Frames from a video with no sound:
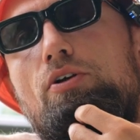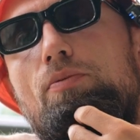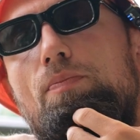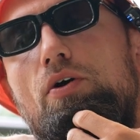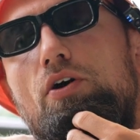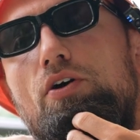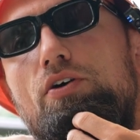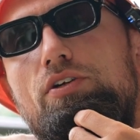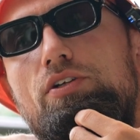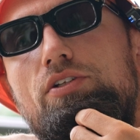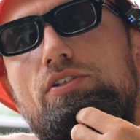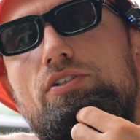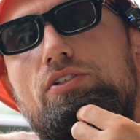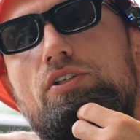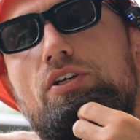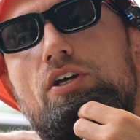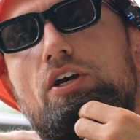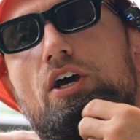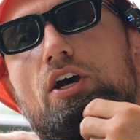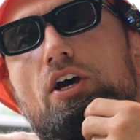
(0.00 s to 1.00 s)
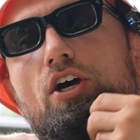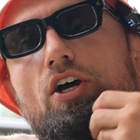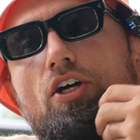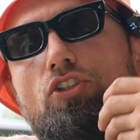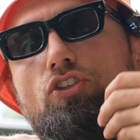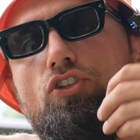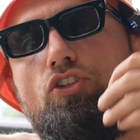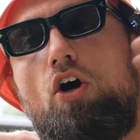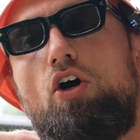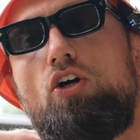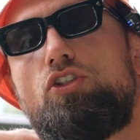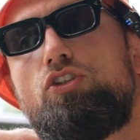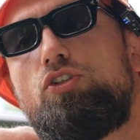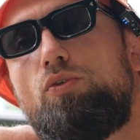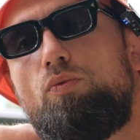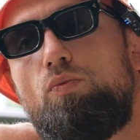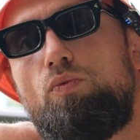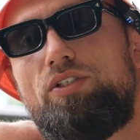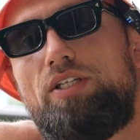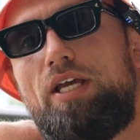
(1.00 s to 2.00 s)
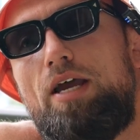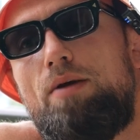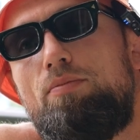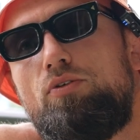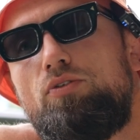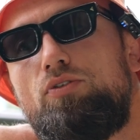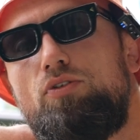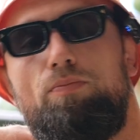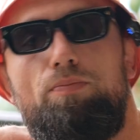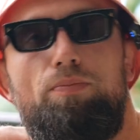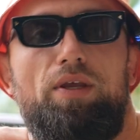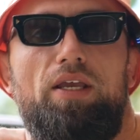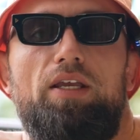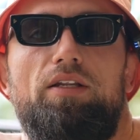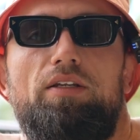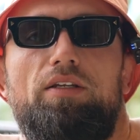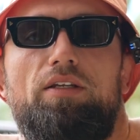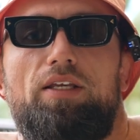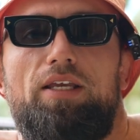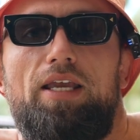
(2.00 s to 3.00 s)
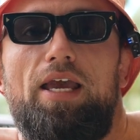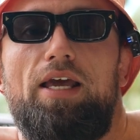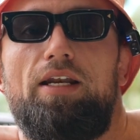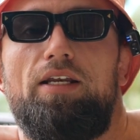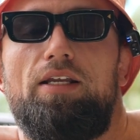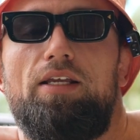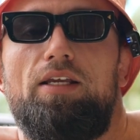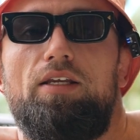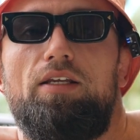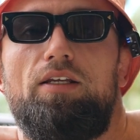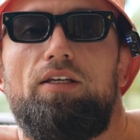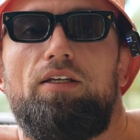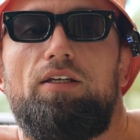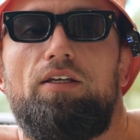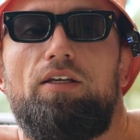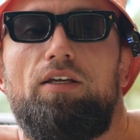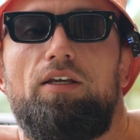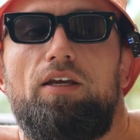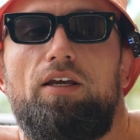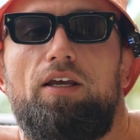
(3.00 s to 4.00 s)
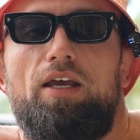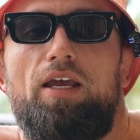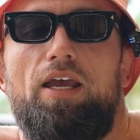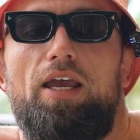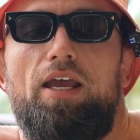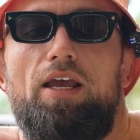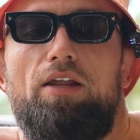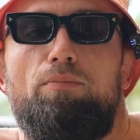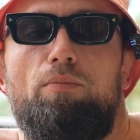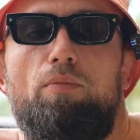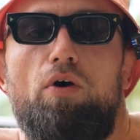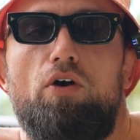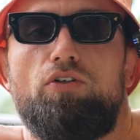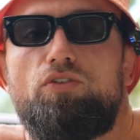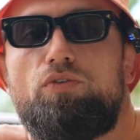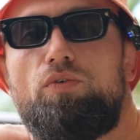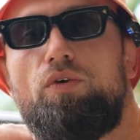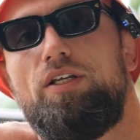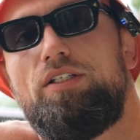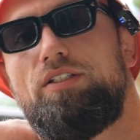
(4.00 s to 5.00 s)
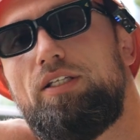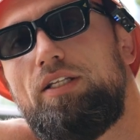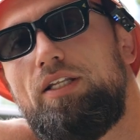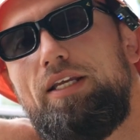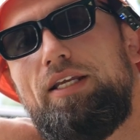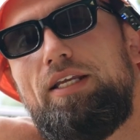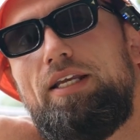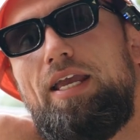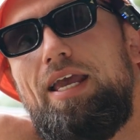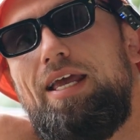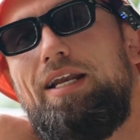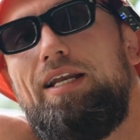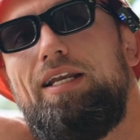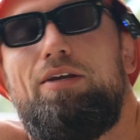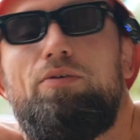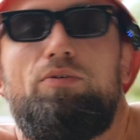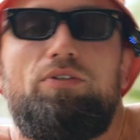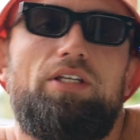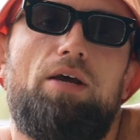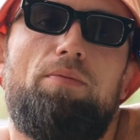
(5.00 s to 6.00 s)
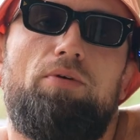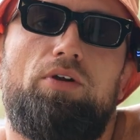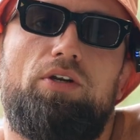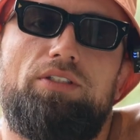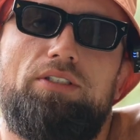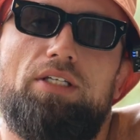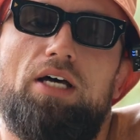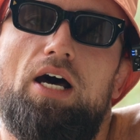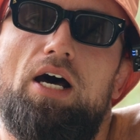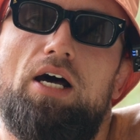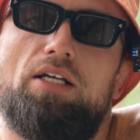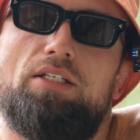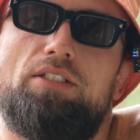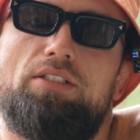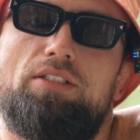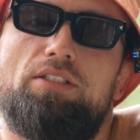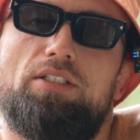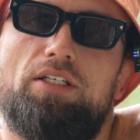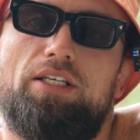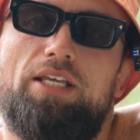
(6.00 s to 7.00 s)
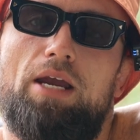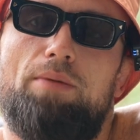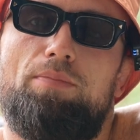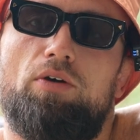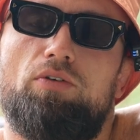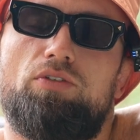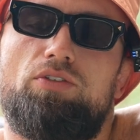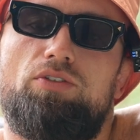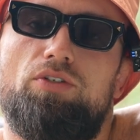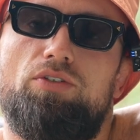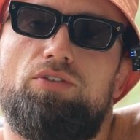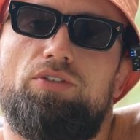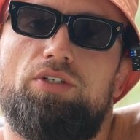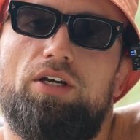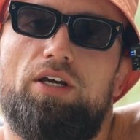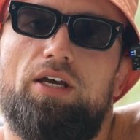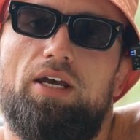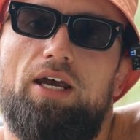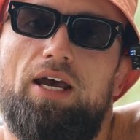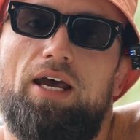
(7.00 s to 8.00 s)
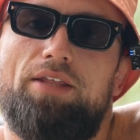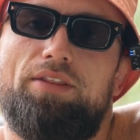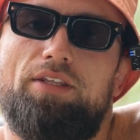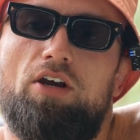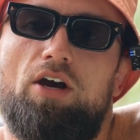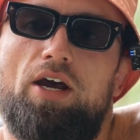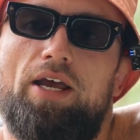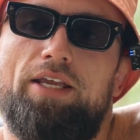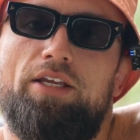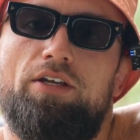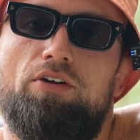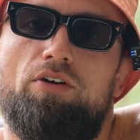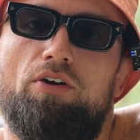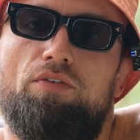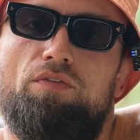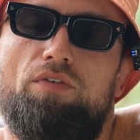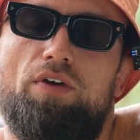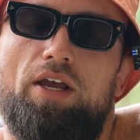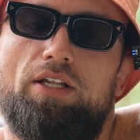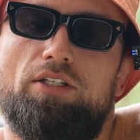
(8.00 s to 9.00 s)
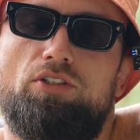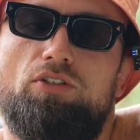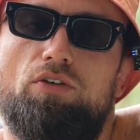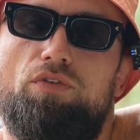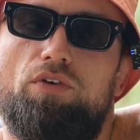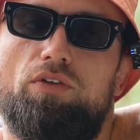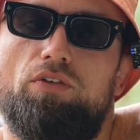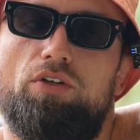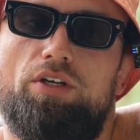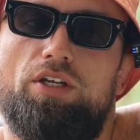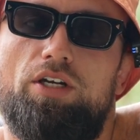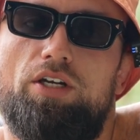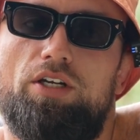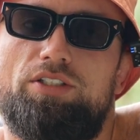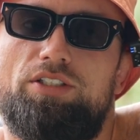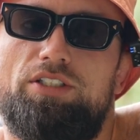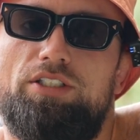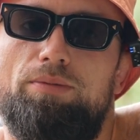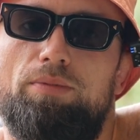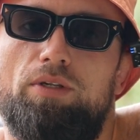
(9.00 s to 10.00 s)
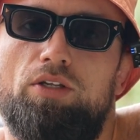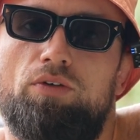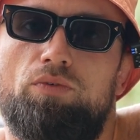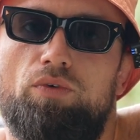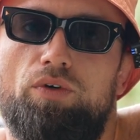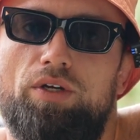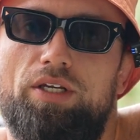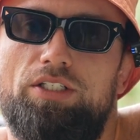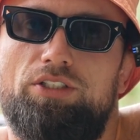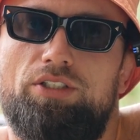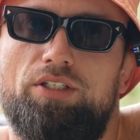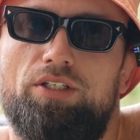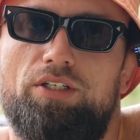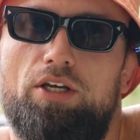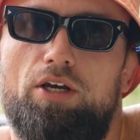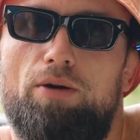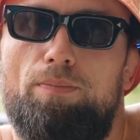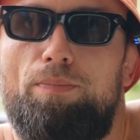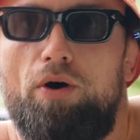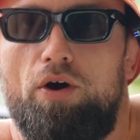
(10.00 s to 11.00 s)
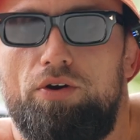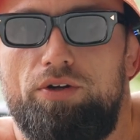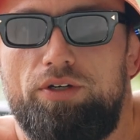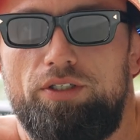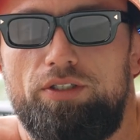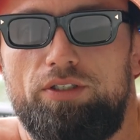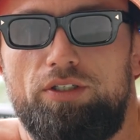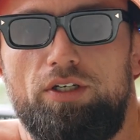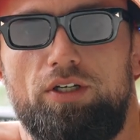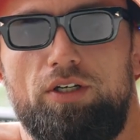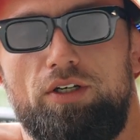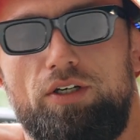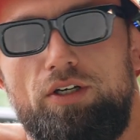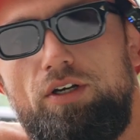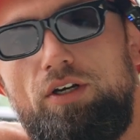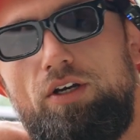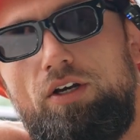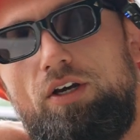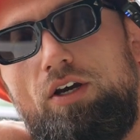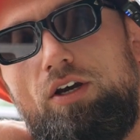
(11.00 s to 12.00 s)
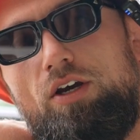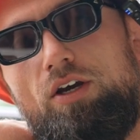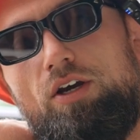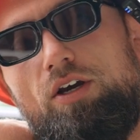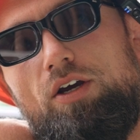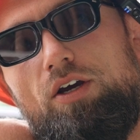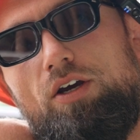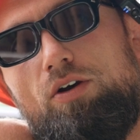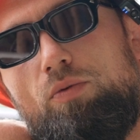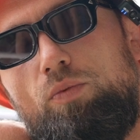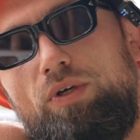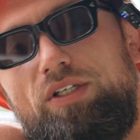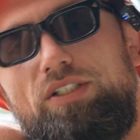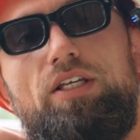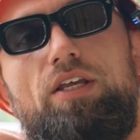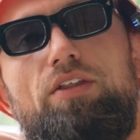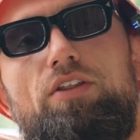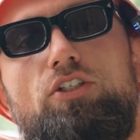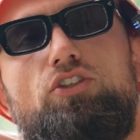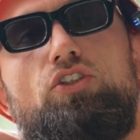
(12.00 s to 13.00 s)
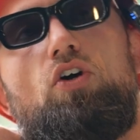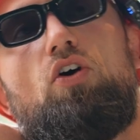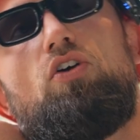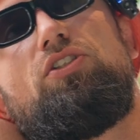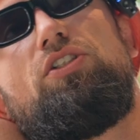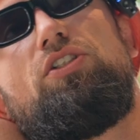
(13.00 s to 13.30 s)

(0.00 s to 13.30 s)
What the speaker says: opponents, Josh was able to beat Kennedy, and most recently, Kennedy was able to DAS Gabriel Souza at the IEGA event. So if we're looking at a similar recent opponent, we see that Josh